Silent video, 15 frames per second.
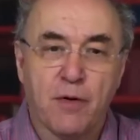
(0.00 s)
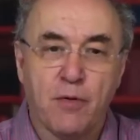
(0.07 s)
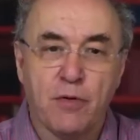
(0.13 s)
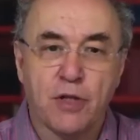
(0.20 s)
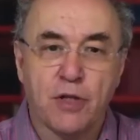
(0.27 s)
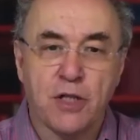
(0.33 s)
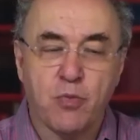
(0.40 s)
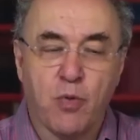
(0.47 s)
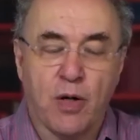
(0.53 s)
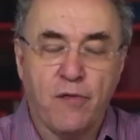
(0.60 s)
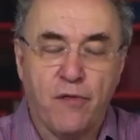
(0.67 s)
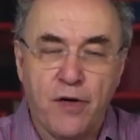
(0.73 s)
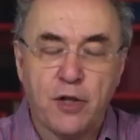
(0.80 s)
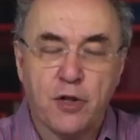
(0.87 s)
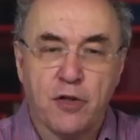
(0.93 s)
which is one
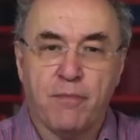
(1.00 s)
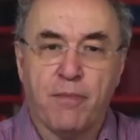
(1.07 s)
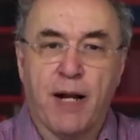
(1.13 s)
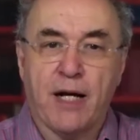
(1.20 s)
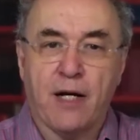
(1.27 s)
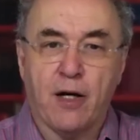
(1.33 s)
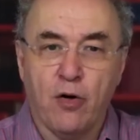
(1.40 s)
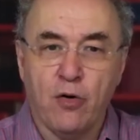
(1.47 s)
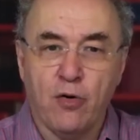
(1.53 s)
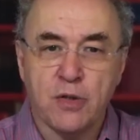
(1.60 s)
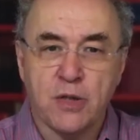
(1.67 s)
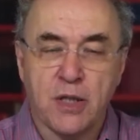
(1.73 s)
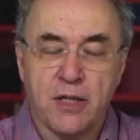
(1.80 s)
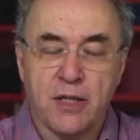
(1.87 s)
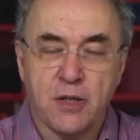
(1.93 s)
feature of black
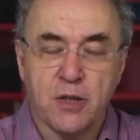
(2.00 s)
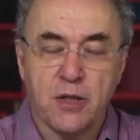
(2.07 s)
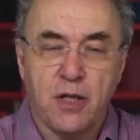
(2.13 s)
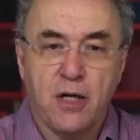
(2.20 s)
holes is,